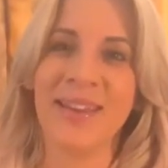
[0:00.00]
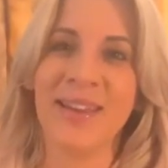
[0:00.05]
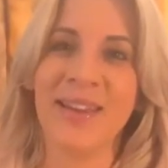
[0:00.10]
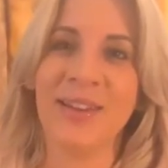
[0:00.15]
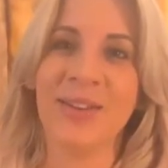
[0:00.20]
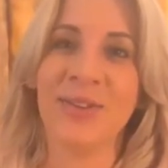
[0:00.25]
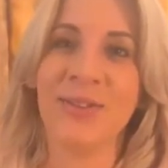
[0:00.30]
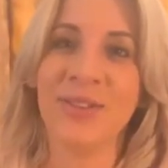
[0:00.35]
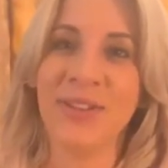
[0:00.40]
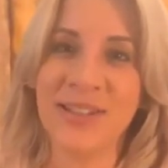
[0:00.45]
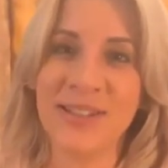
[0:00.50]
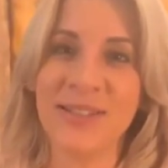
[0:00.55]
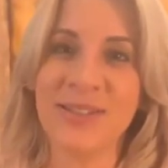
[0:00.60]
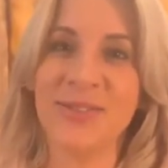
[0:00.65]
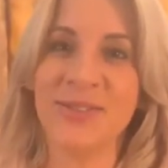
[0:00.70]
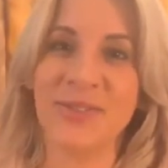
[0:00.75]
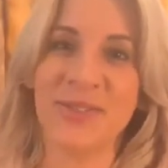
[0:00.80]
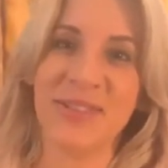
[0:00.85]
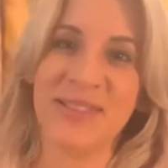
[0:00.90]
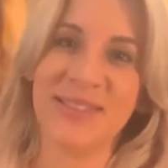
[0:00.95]
And you need to
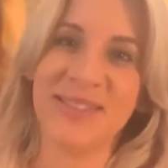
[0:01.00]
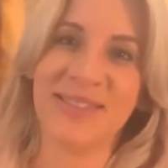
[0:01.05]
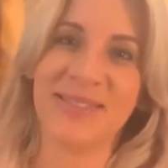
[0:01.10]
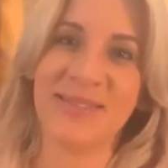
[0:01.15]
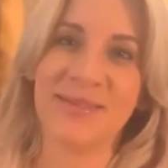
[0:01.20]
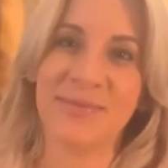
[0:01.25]
do this.